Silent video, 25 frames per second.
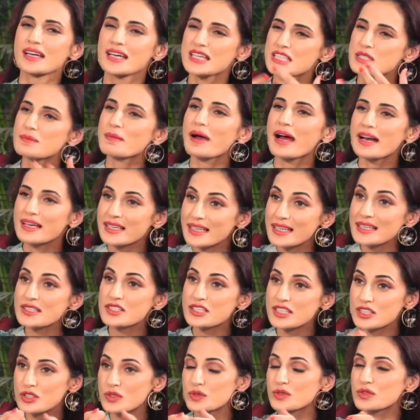it's
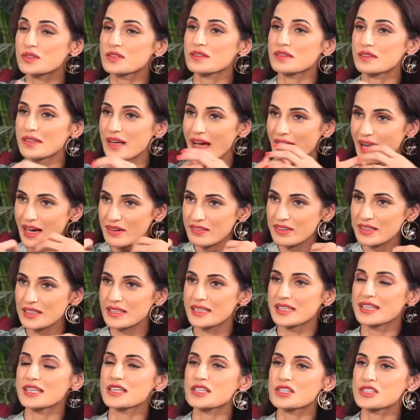mandatory to have a
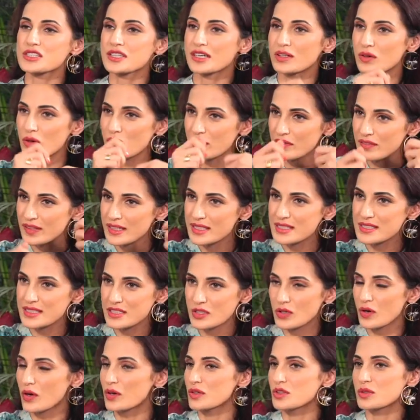leash and always the
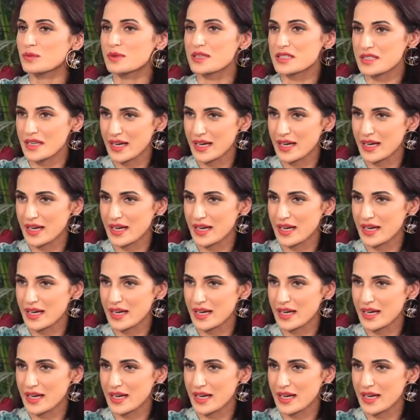dog to be